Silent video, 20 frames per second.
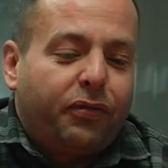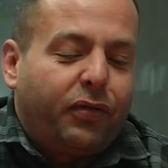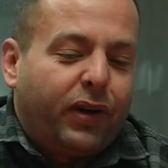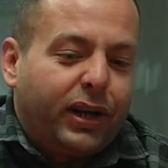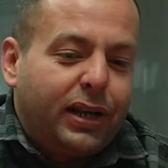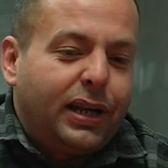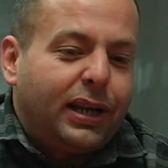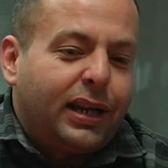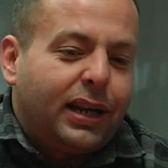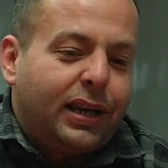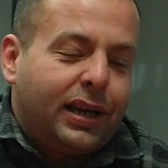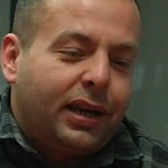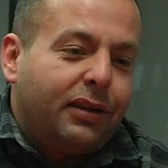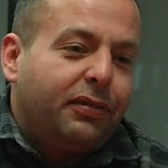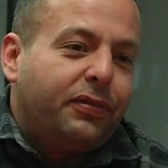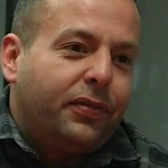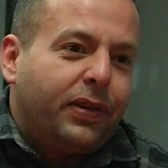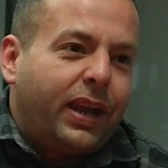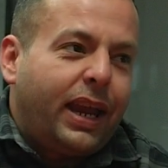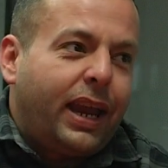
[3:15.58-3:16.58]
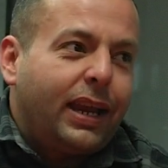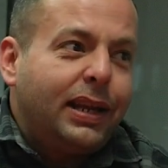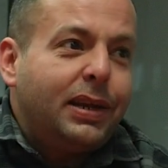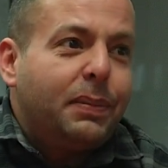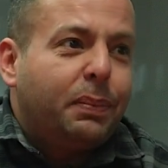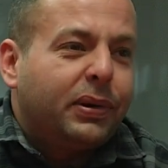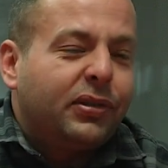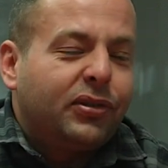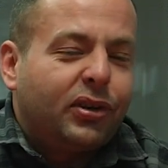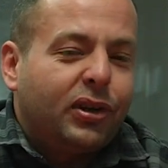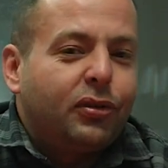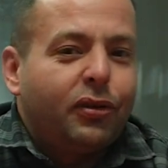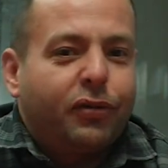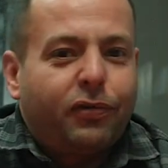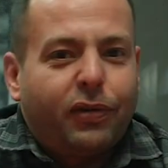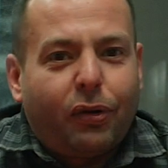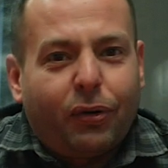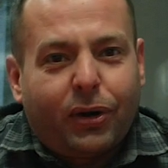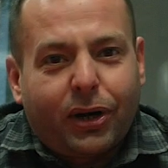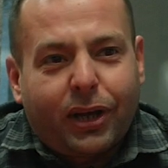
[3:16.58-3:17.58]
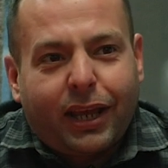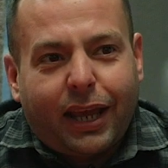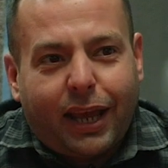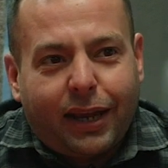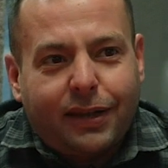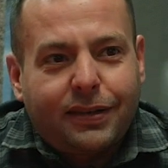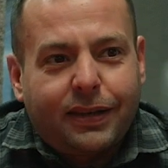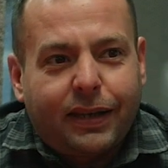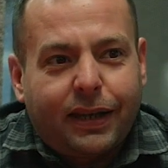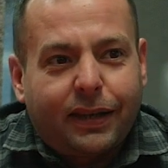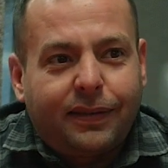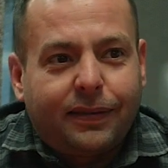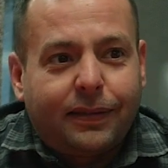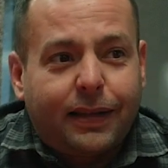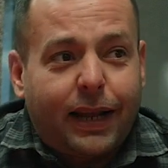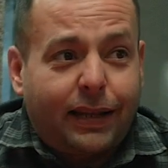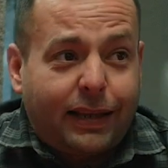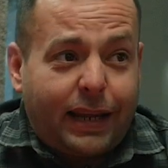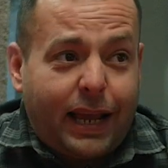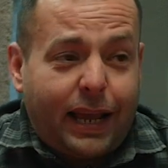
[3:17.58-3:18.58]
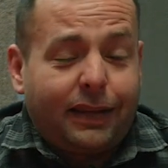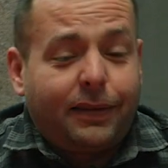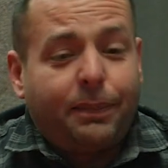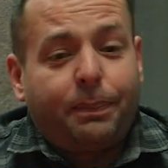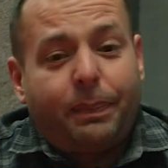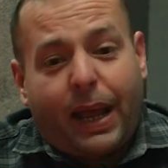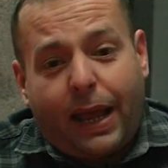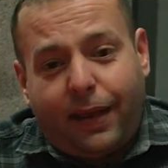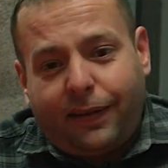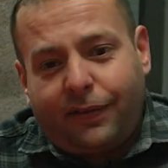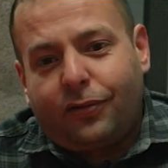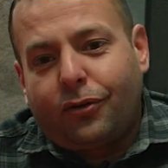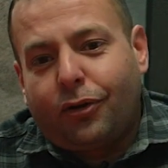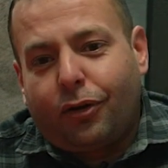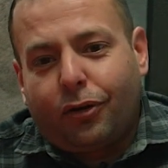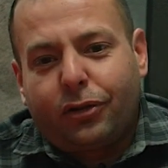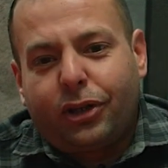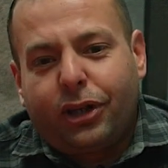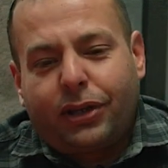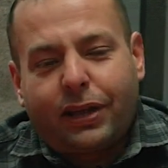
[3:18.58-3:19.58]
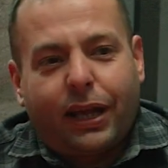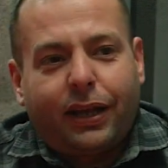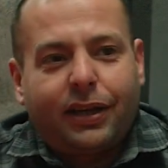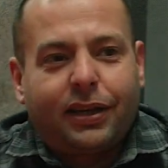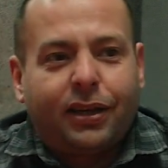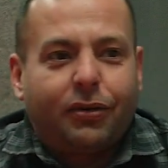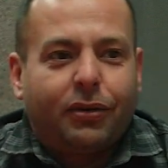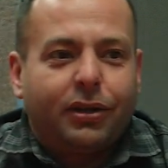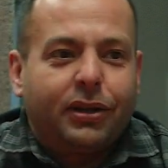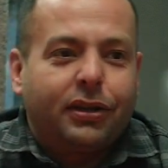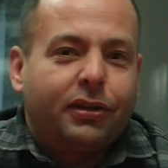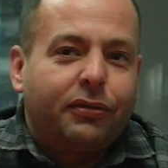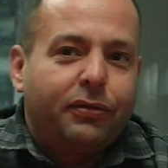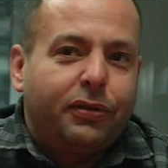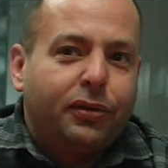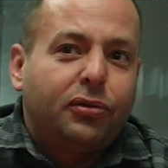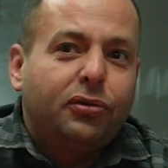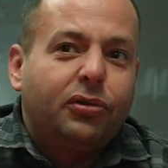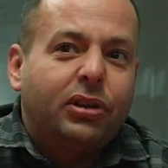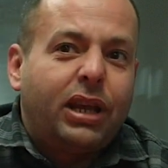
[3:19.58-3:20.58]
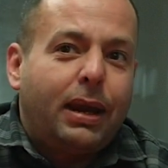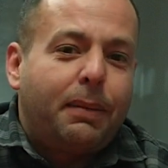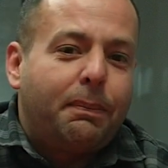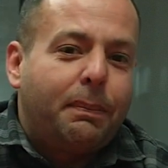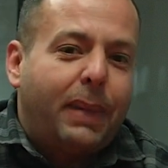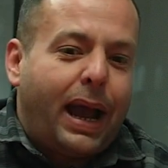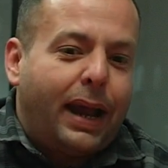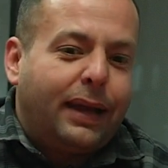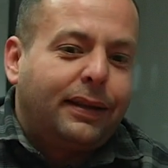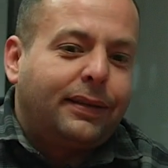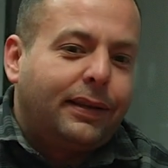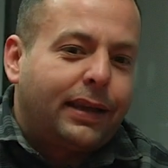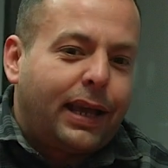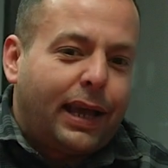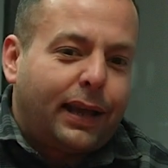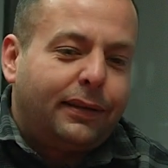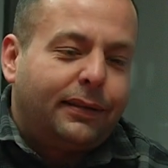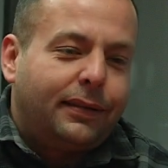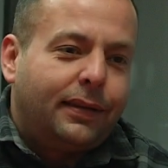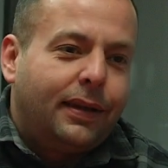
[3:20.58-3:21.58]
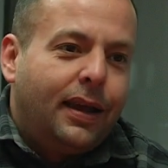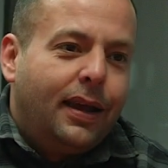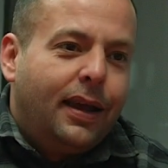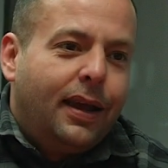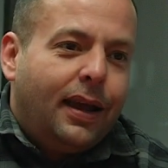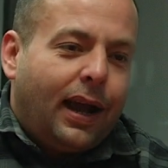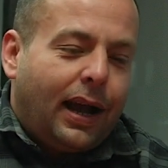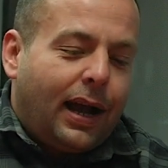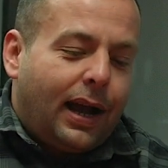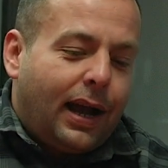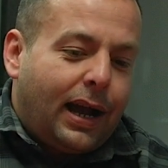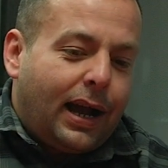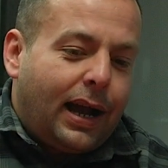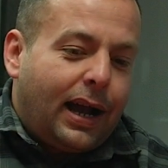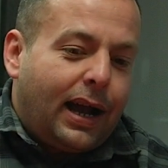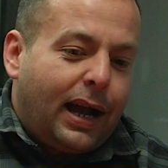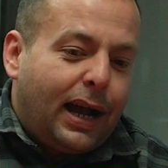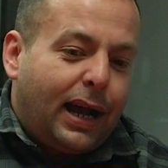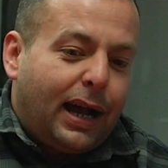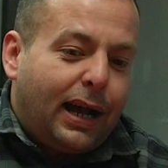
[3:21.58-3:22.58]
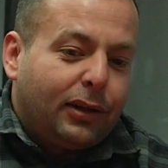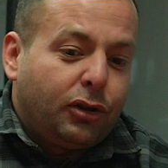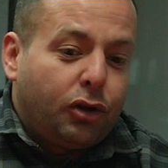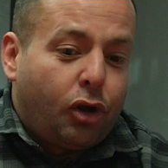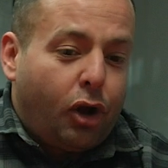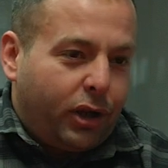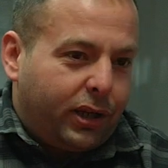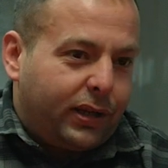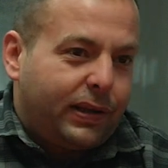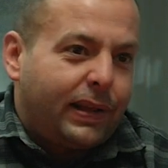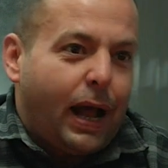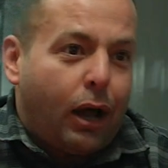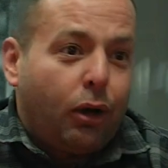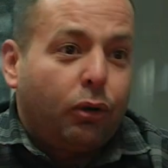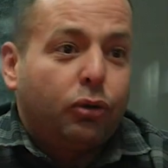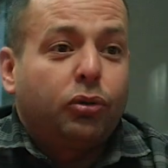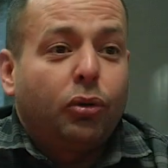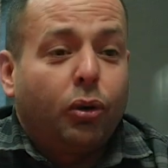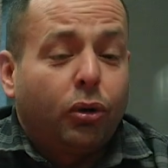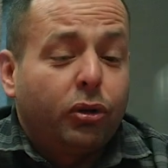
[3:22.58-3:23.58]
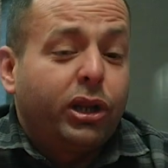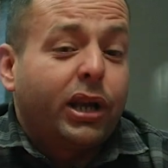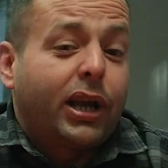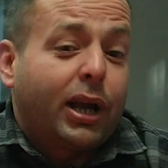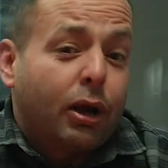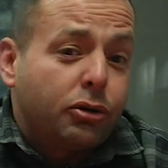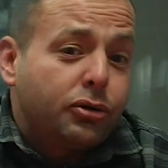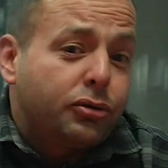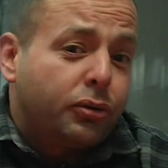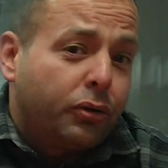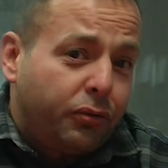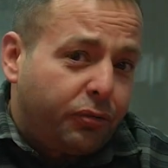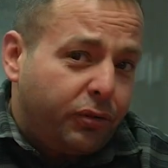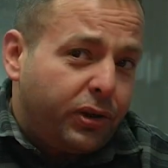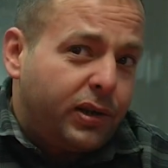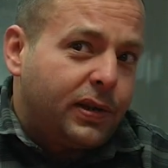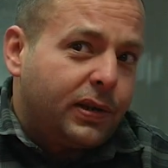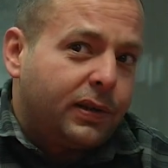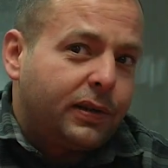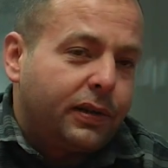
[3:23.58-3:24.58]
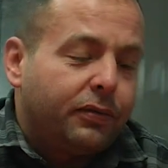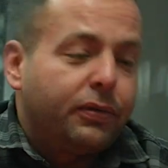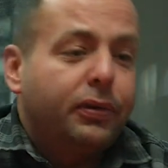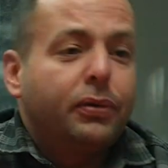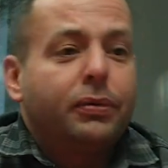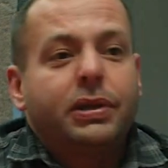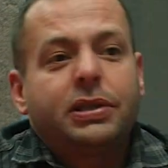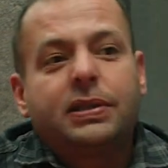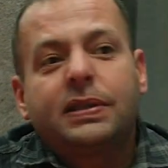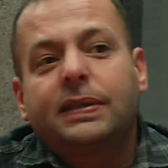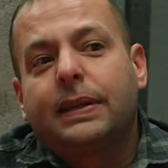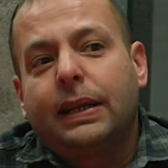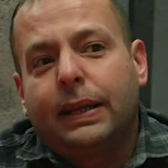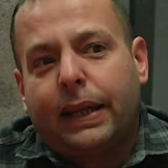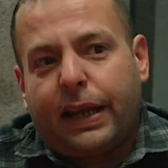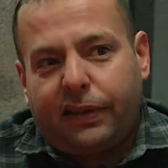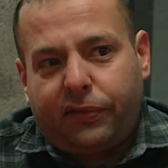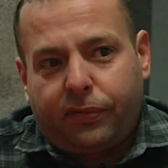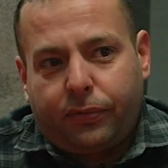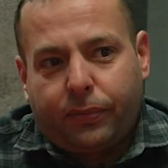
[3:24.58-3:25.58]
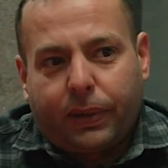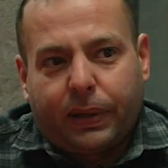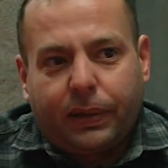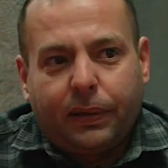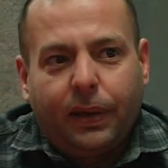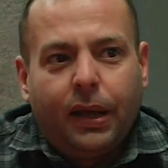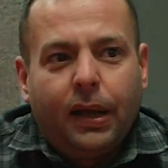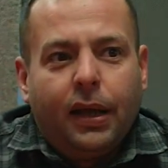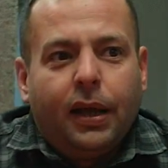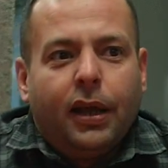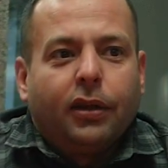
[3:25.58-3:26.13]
funnily enough, 80% of our candidates that get past all the technical interviews, they might get knocked out on the cultural fit interview, which is the last one.